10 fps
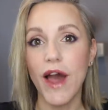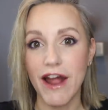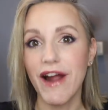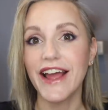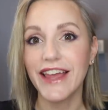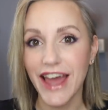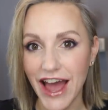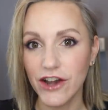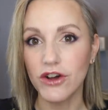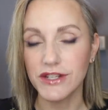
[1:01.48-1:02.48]
where I
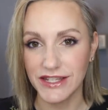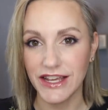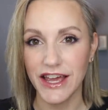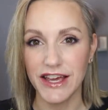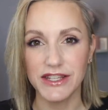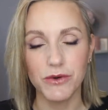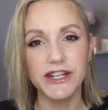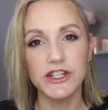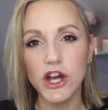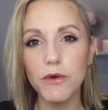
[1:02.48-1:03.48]
cannot see her. So I
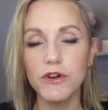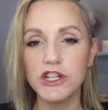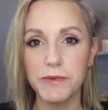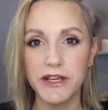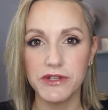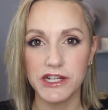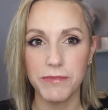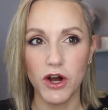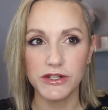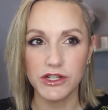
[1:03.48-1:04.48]
don't want to be using a
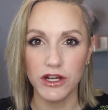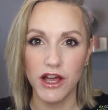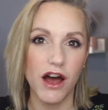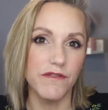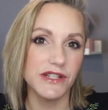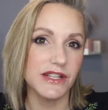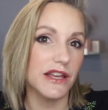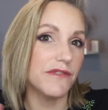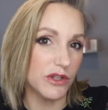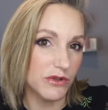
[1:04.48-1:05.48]
box colour.
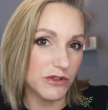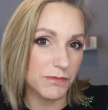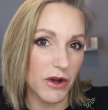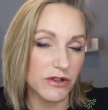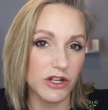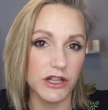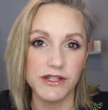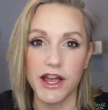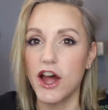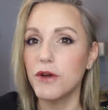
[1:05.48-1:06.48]
Obviously, if you use box
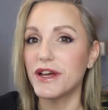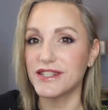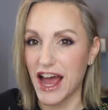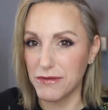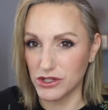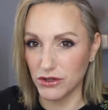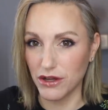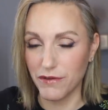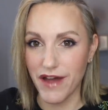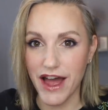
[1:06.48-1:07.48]
colours at home, that's
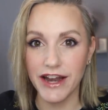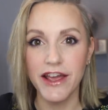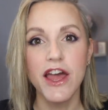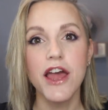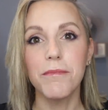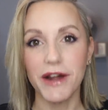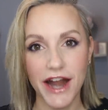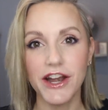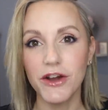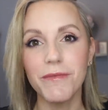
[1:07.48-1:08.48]
absolutely fine. But
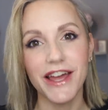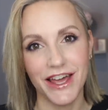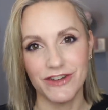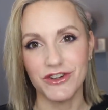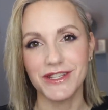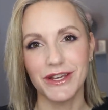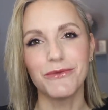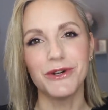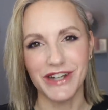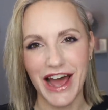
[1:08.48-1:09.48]
I know my hairdresser
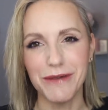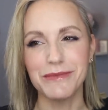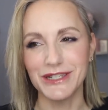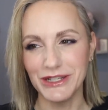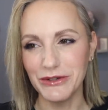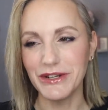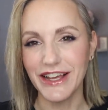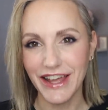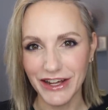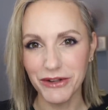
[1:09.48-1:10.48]
would
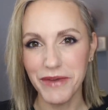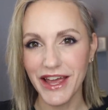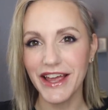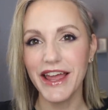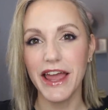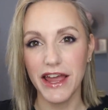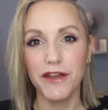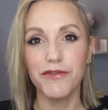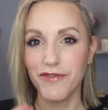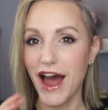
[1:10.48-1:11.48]
absolutely kill me
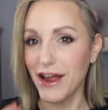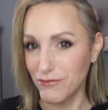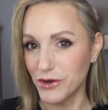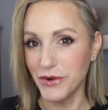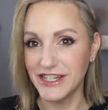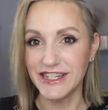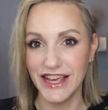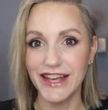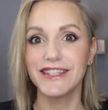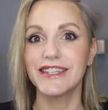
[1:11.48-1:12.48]
if I ruined
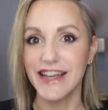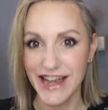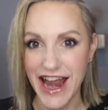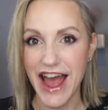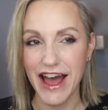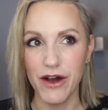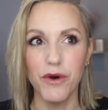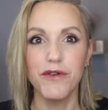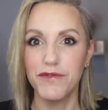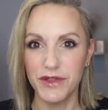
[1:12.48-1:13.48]
this
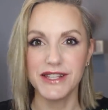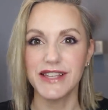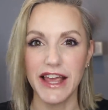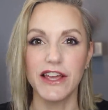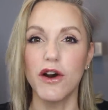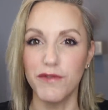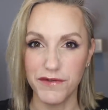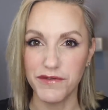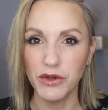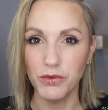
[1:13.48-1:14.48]
now for the sake of a
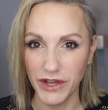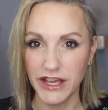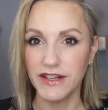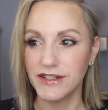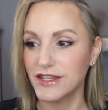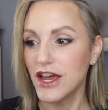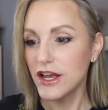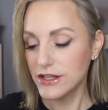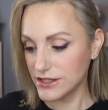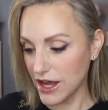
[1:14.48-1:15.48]
few weeks.
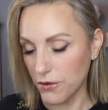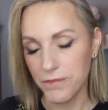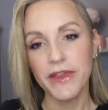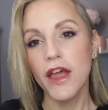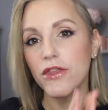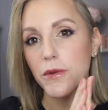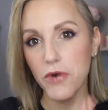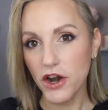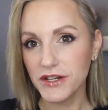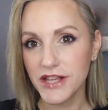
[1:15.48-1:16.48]
So the
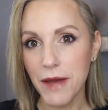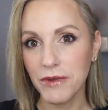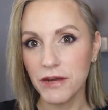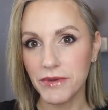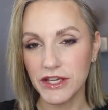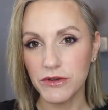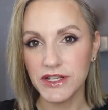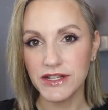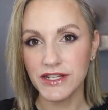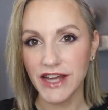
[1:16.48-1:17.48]
products that I'm going to be
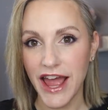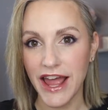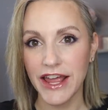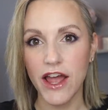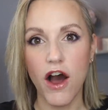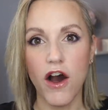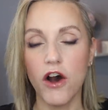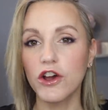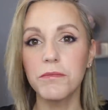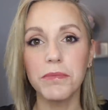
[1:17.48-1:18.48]
using today
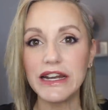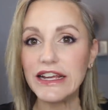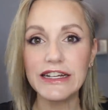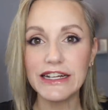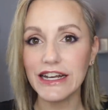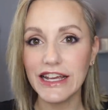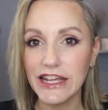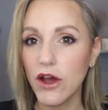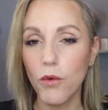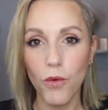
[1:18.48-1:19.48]
are
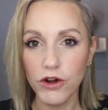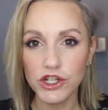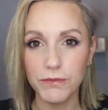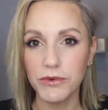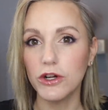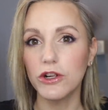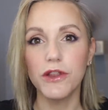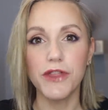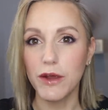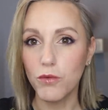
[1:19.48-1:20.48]
completely
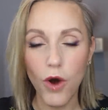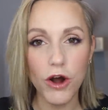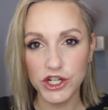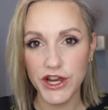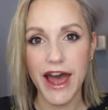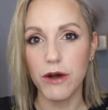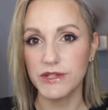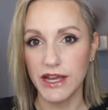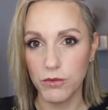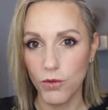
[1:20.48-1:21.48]
washable. They wash
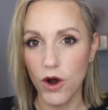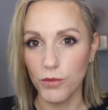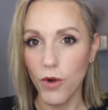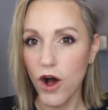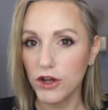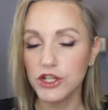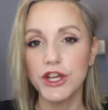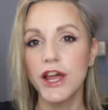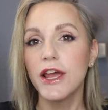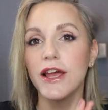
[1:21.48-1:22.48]
out in one
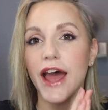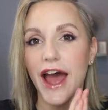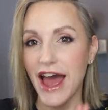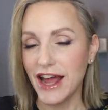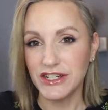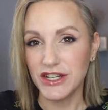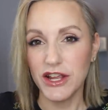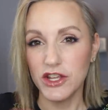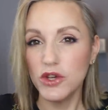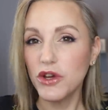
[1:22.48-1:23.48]
wash and
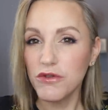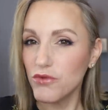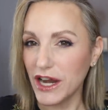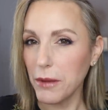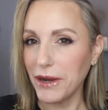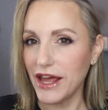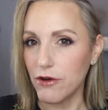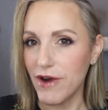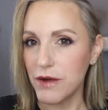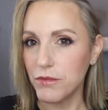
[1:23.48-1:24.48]
you can really play
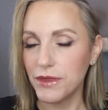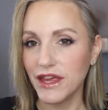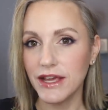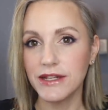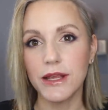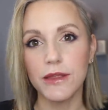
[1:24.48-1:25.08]
around with these.